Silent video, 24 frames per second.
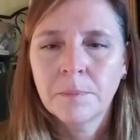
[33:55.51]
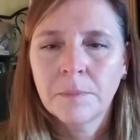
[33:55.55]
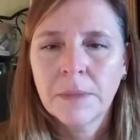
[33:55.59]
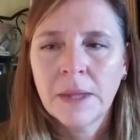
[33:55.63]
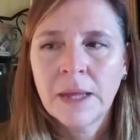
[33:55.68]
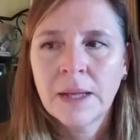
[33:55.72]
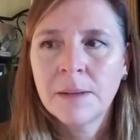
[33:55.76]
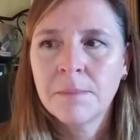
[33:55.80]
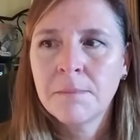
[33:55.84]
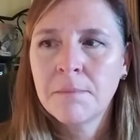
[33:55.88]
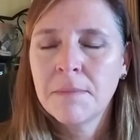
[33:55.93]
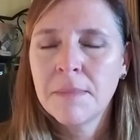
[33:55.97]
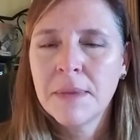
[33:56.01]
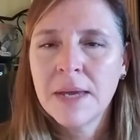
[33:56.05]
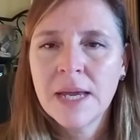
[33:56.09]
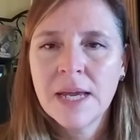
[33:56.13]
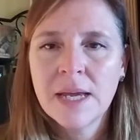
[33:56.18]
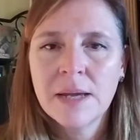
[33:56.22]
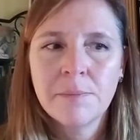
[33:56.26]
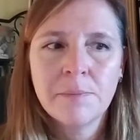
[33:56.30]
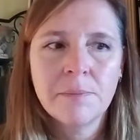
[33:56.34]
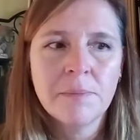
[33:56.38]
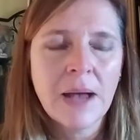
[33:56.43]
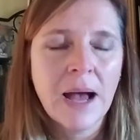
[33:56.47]
and it
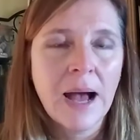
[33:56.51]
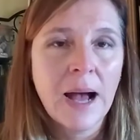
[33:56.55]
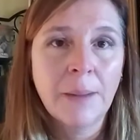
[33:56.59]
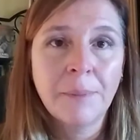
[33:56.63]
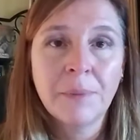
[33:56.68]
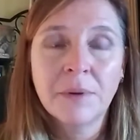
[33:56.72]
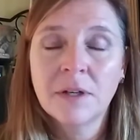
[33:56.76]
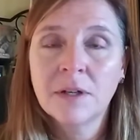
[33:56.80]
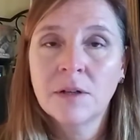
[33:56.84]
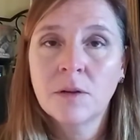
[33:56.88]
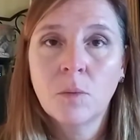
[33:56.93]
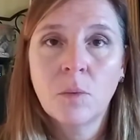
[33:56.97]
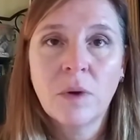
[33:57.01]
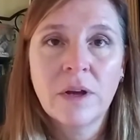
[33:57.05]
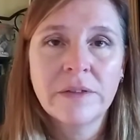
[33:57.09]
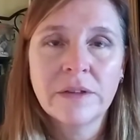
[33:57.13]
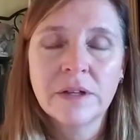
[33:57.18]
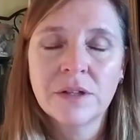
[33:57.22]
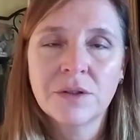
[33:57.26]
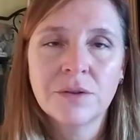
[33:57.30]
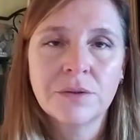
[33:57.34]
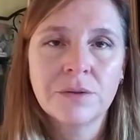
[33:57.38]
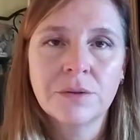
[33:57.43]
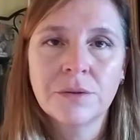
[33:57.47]
may happen in a way that
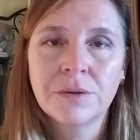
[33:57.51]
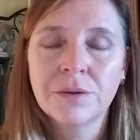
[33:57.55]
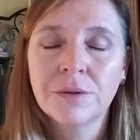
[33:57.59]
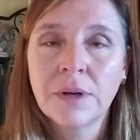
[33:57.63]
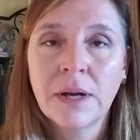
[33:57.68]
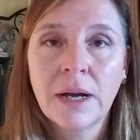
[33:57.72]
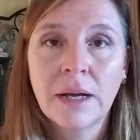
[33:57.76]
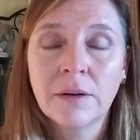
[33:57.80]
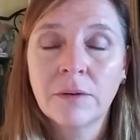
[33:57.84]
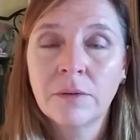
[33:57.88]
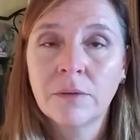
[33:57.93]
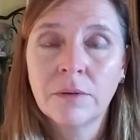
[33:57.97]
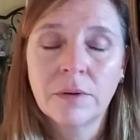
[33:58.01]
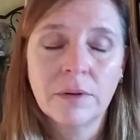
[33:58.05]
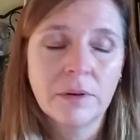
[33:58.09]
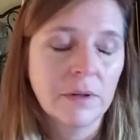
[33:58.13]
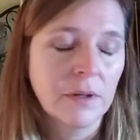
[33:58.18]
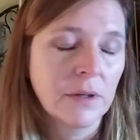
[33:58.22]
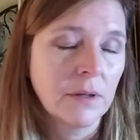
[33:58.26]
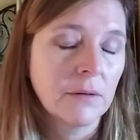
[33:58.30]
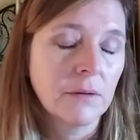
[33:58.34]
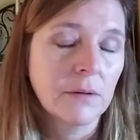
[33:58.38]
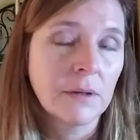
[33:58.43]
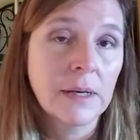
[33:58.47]
you you hadn't
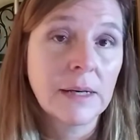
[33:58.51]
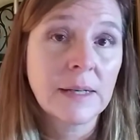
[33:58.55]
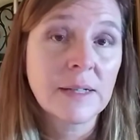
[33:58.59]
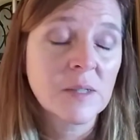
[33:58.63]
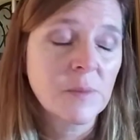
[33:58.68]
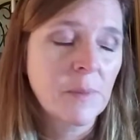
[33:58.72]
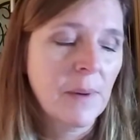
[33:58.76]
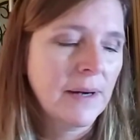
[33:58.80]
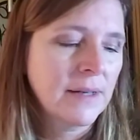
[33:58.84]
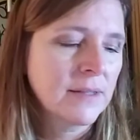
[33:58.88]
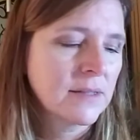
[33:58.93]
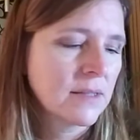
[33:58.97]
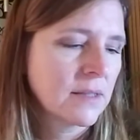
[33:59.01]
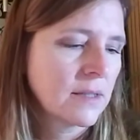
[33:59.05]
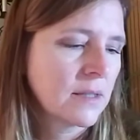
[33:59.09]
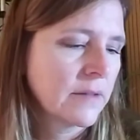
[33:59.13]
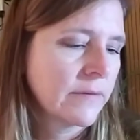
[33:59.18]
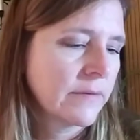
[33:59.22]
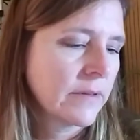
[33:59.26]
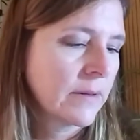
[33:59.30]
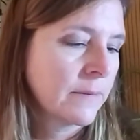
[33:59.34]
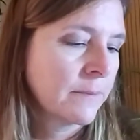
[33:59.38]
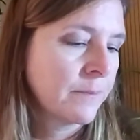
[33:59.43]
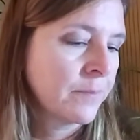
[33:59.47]
really expected
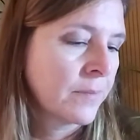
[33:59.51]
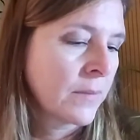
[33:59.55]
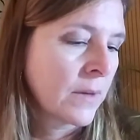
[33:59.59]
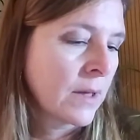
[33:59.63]
even